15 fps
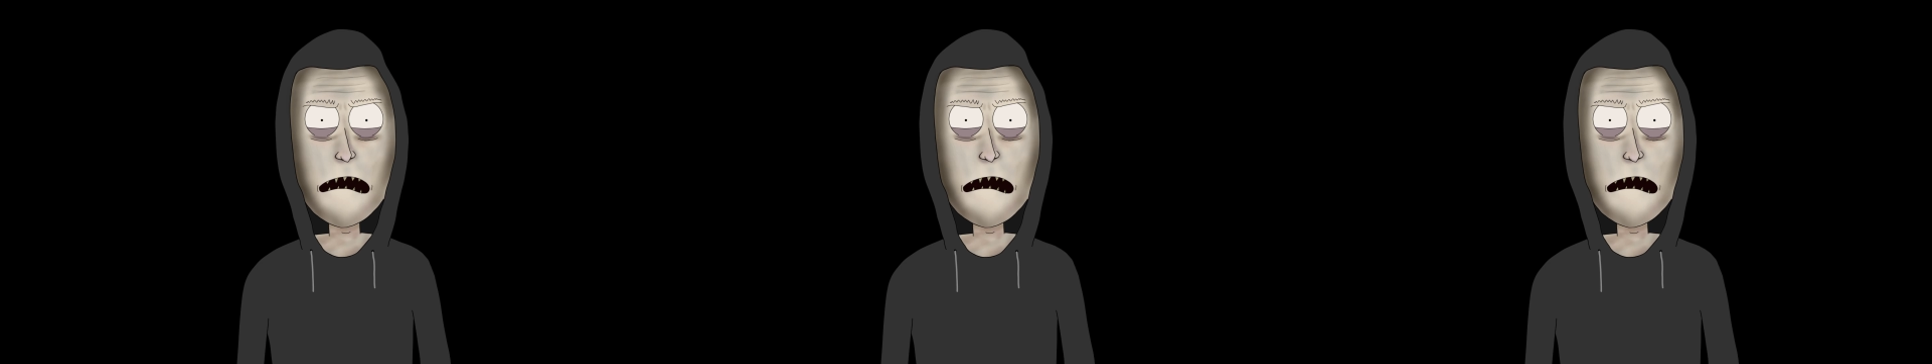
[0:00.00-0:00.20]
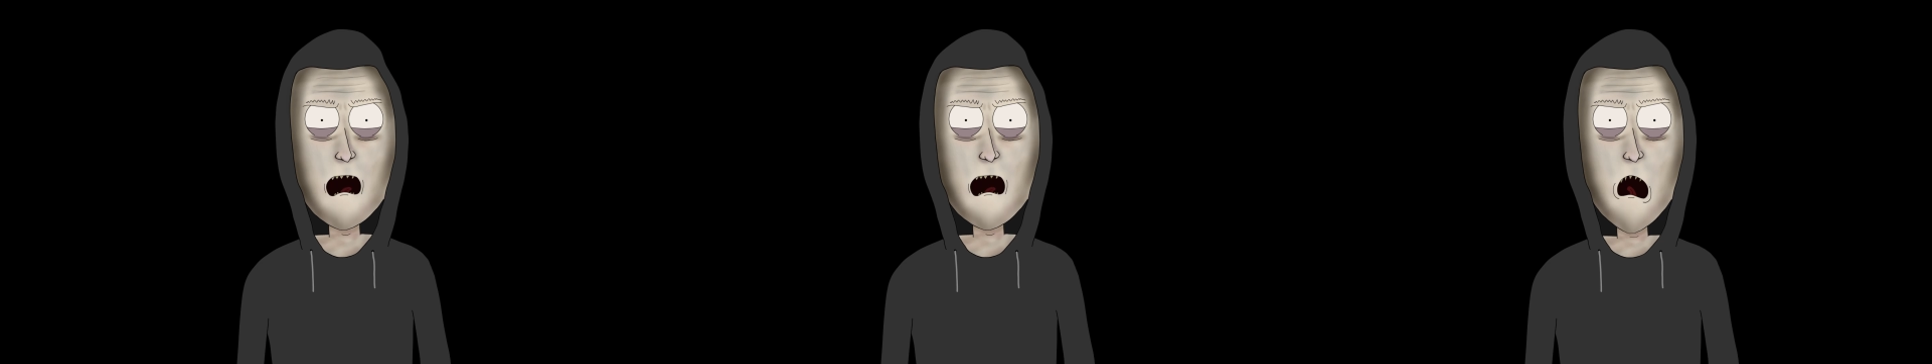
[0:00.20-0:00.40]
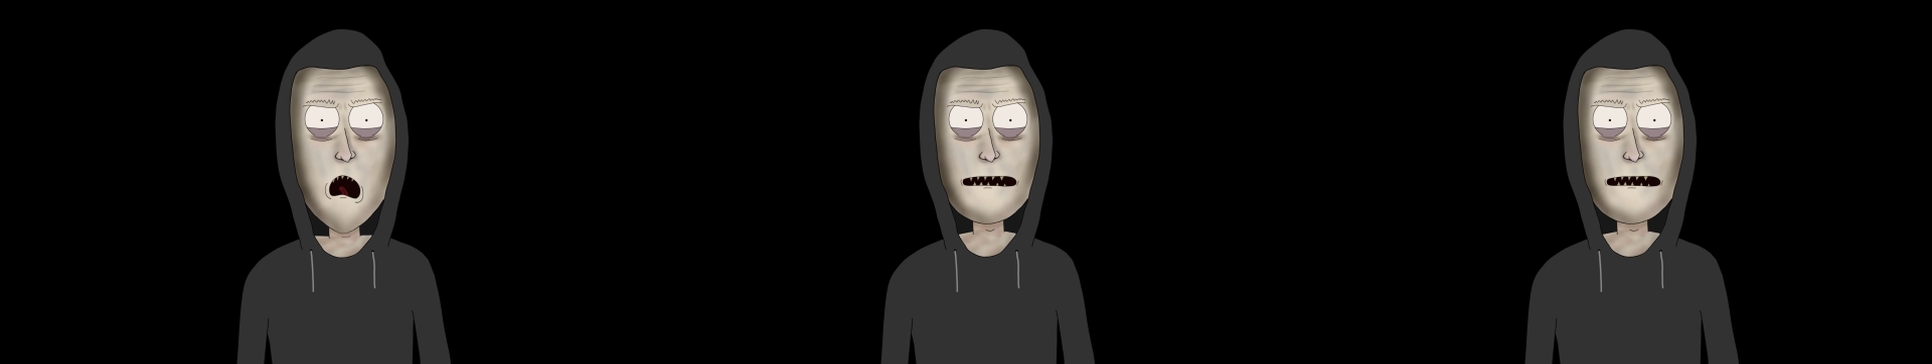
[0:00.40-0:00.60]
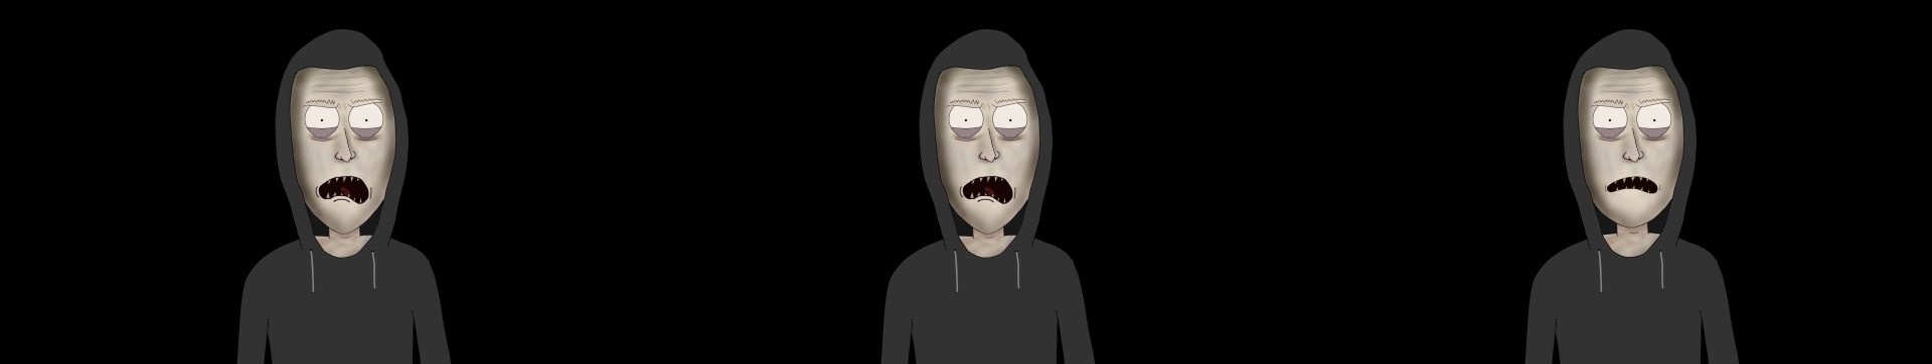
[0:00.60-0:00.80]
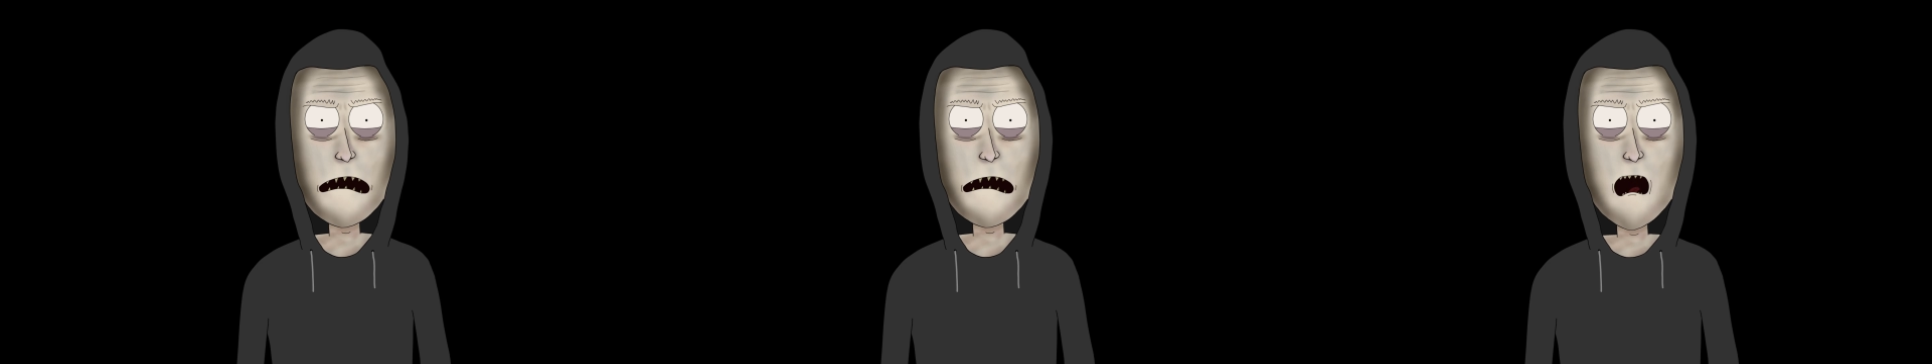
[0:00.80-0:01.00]
and walk
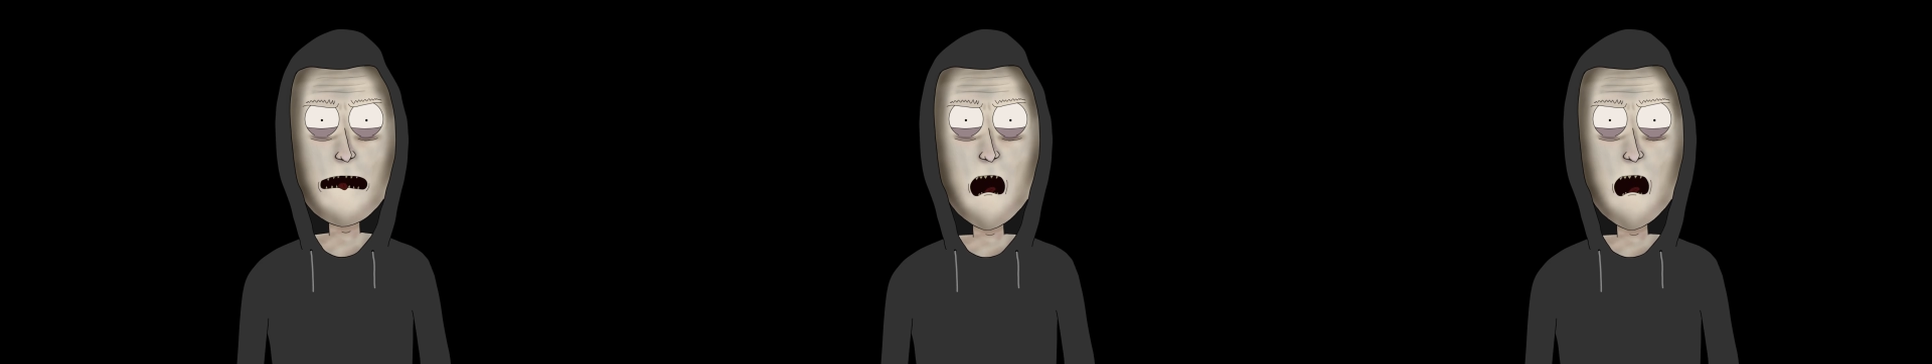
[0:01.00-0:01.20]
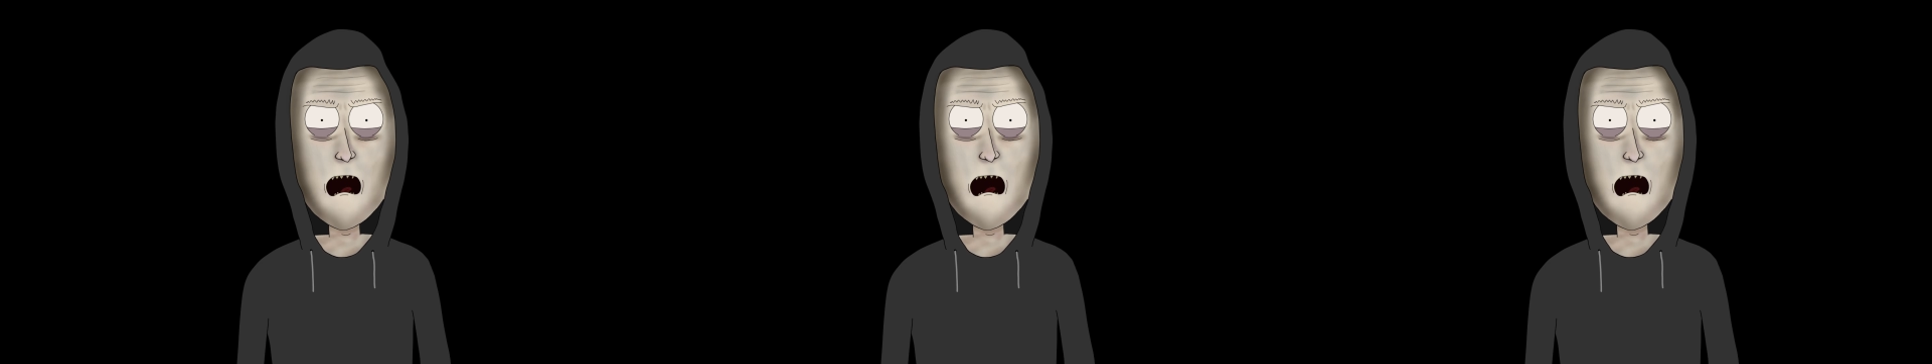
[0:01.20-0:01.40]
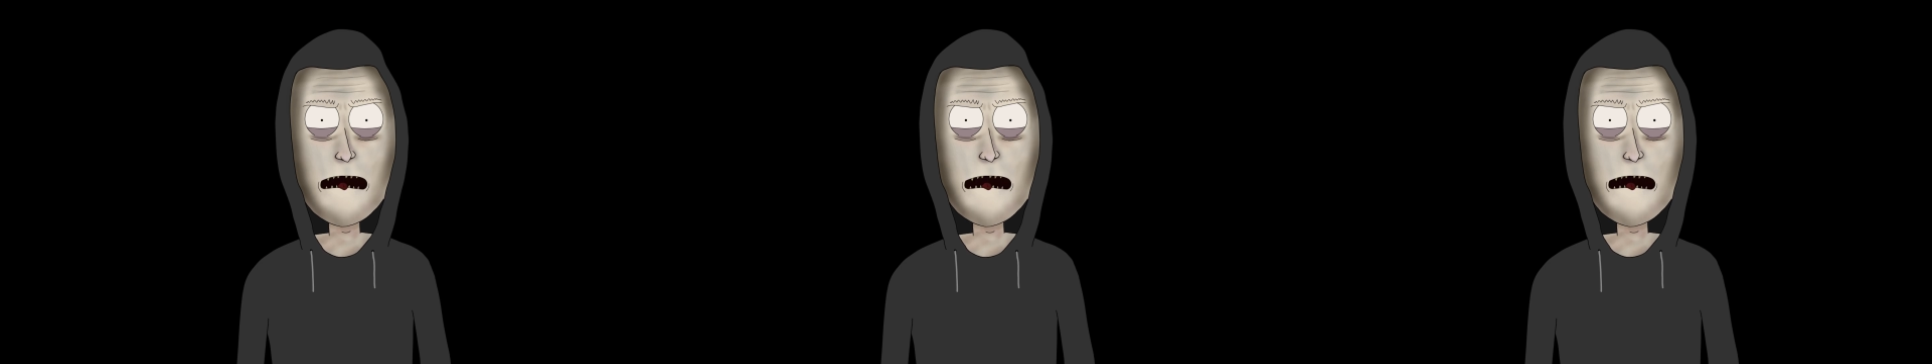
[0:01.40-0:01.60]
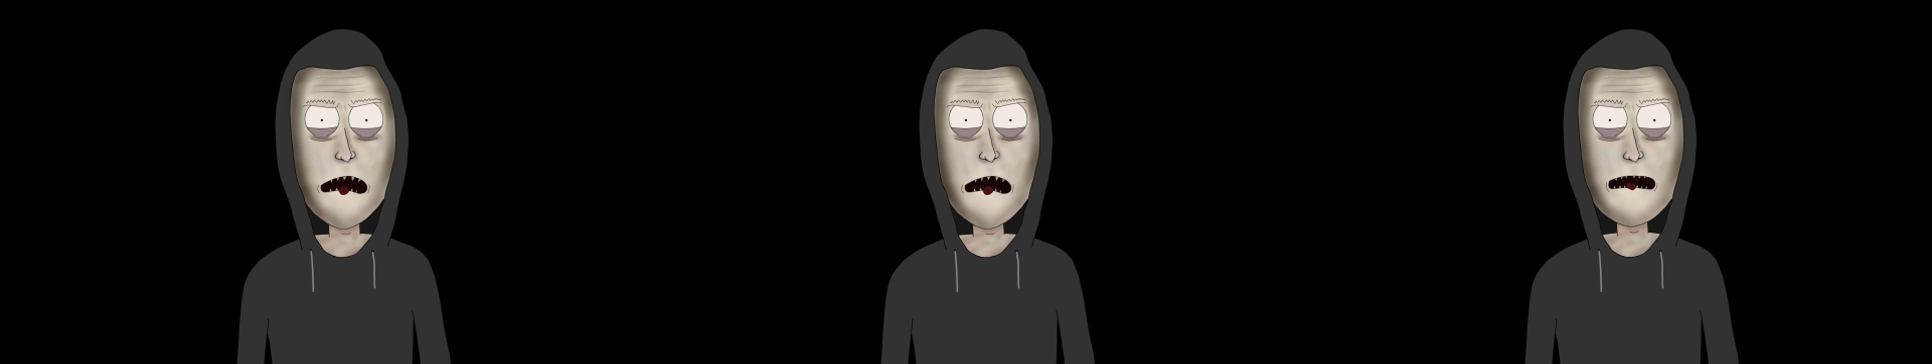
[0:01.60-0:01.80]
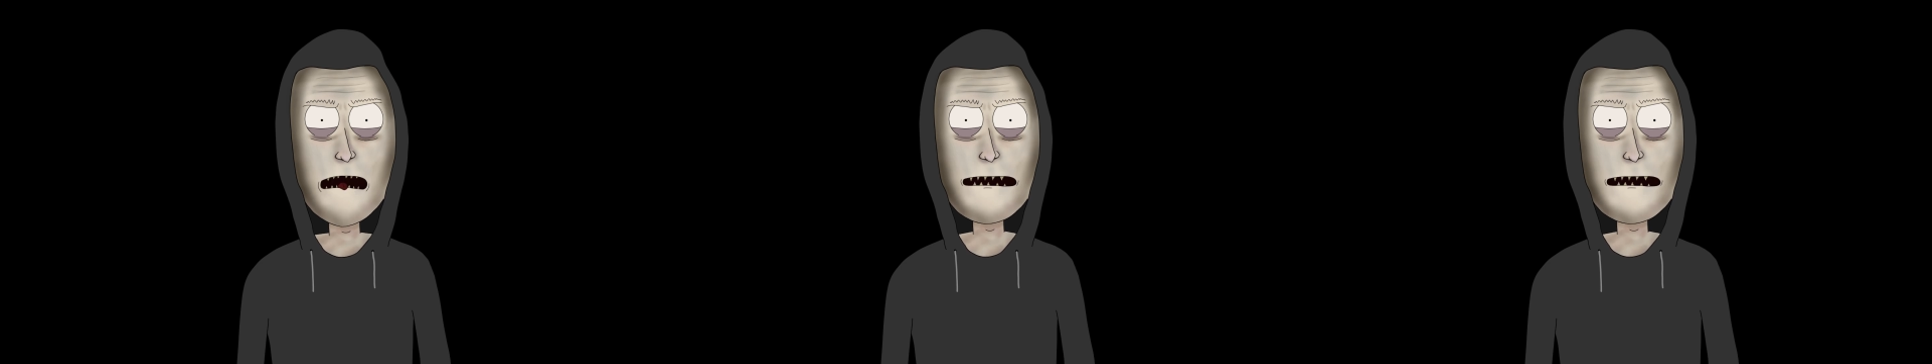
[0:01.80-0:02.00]
around in what sounded like a
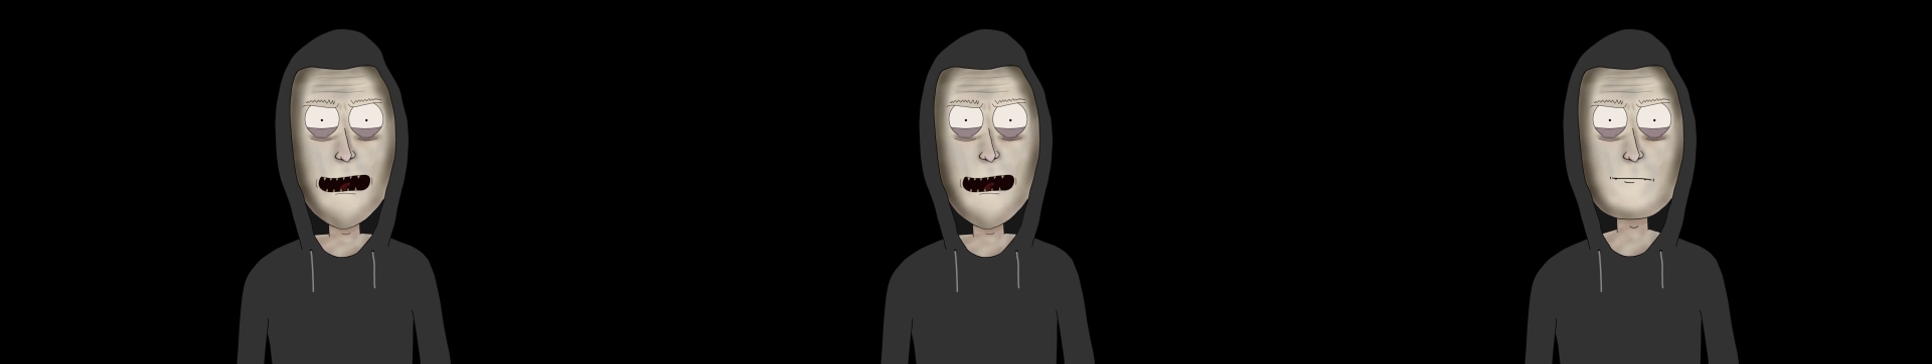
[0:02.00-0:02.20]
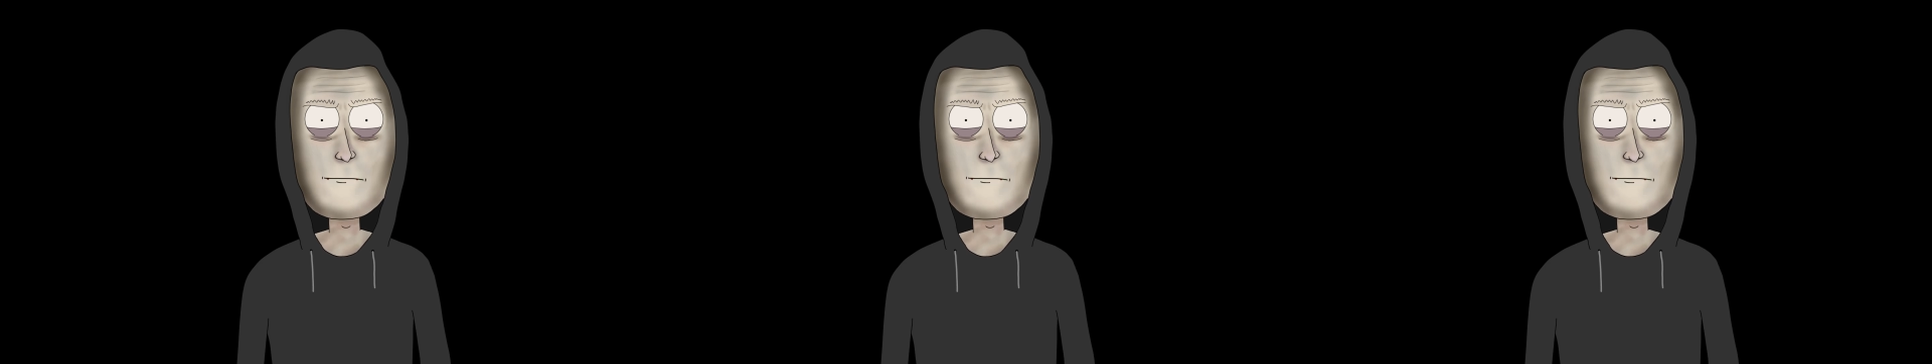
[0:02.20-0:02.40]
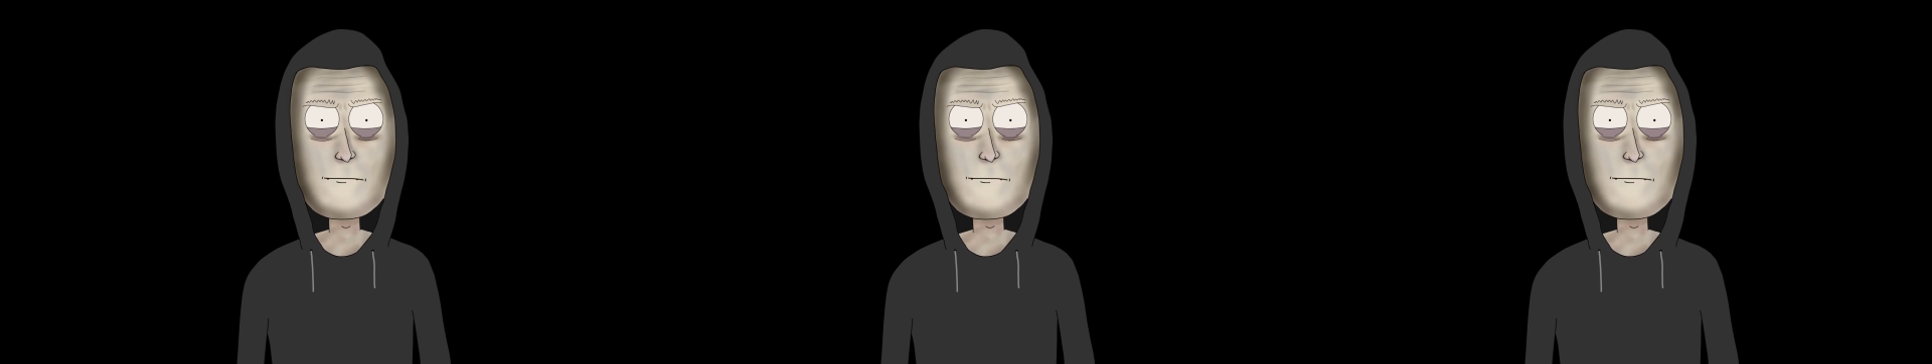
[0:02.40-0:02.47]
small circle,